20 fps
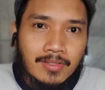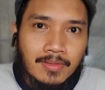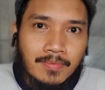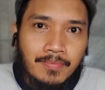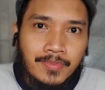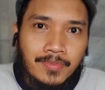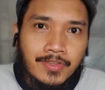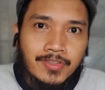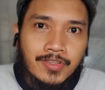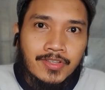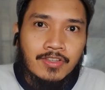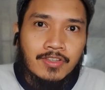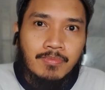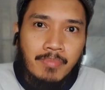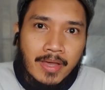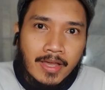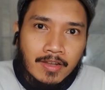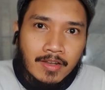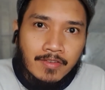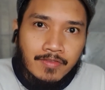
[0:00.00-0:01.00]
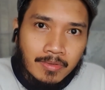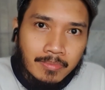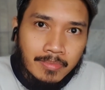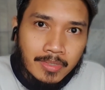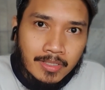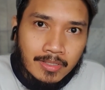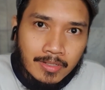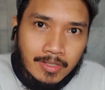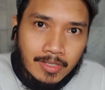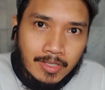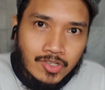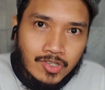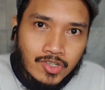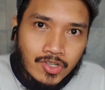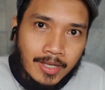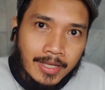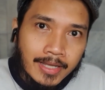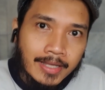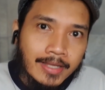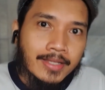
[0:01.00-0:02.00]
This is Ben from Indonesia,
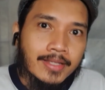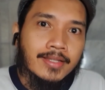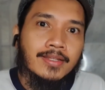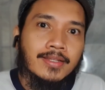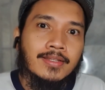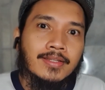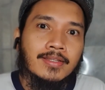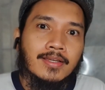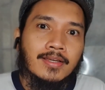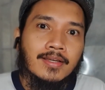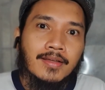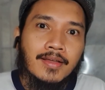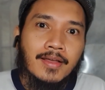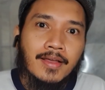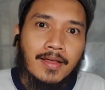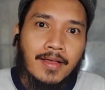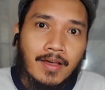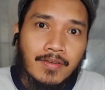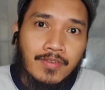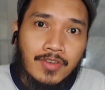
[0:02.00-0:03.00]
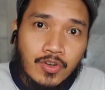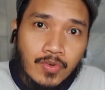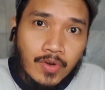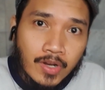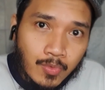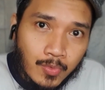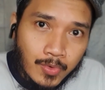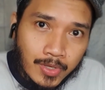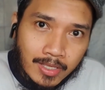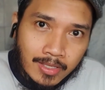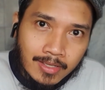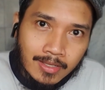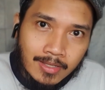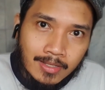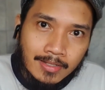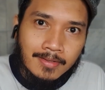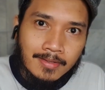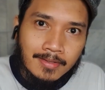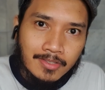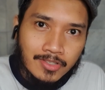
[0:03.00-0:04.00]
and have a great
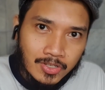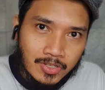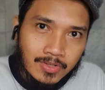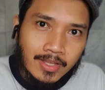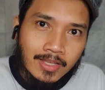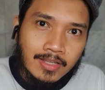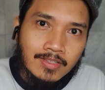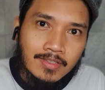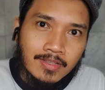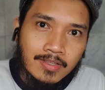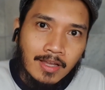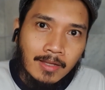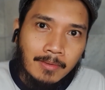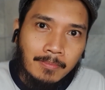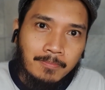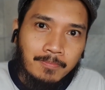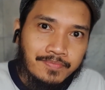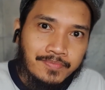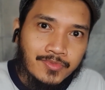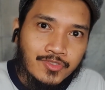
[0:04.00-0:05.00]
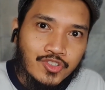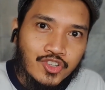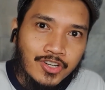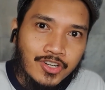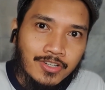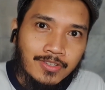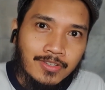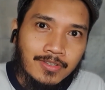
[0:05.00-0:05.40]
weekend. See you next time. Cheers.